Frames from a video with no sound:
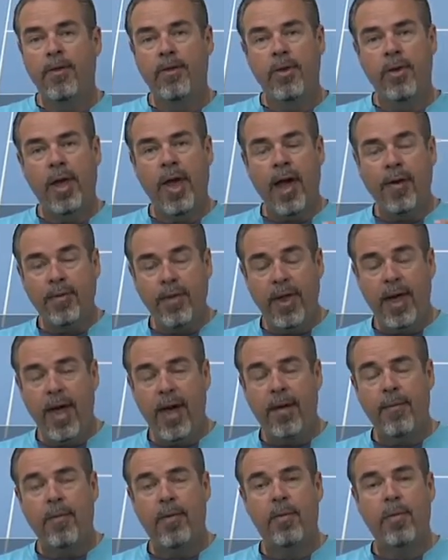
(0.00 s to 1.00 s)
So you have to
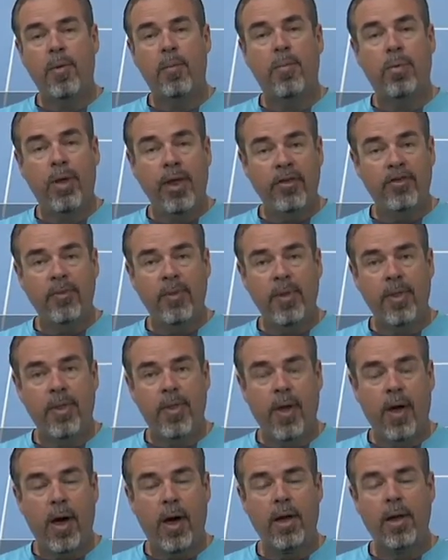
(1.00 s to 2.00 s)
have a replacement
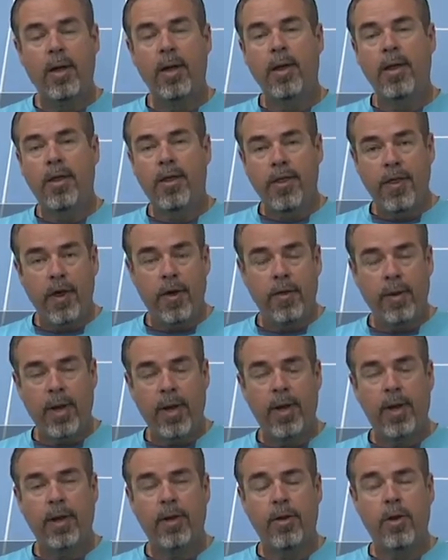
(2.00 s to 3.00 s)
thought
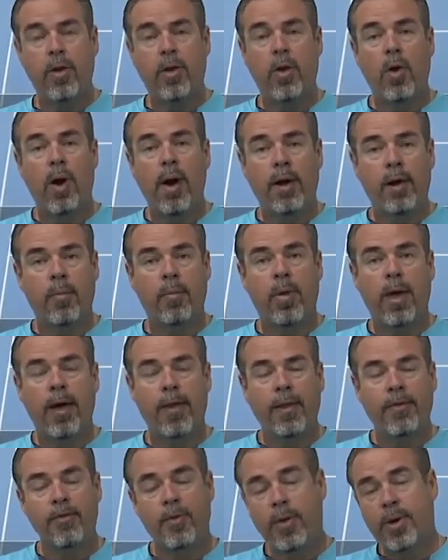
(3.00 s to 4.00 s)
theory, and you'll know how to apply this.